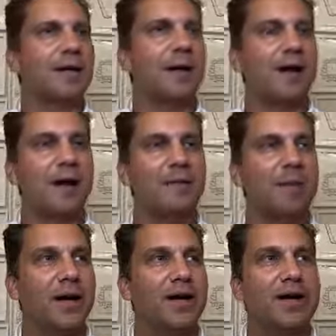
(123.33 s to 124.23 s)

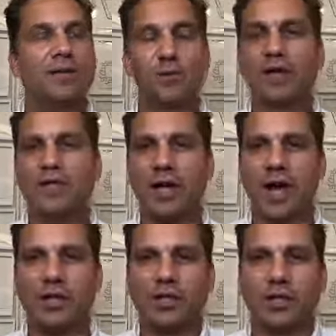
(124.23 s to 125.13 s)
But it is really
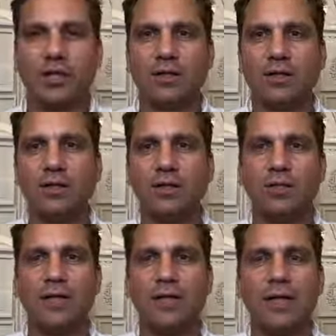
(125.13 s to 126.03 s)
challenging
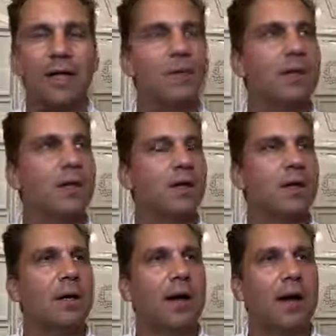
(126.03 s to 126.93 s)
to keep
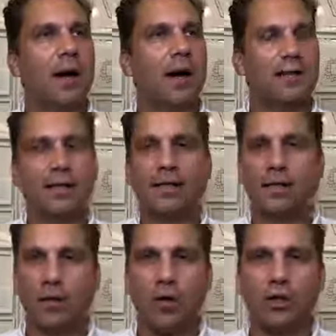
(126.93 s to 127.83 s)
a sense
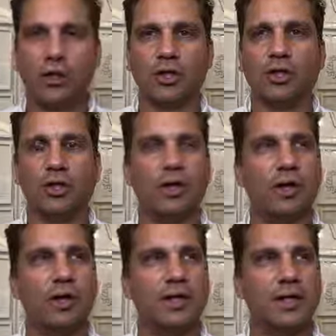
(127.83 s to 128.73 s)
of culture,
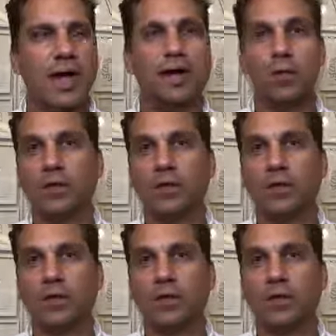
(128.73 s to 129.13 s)
together.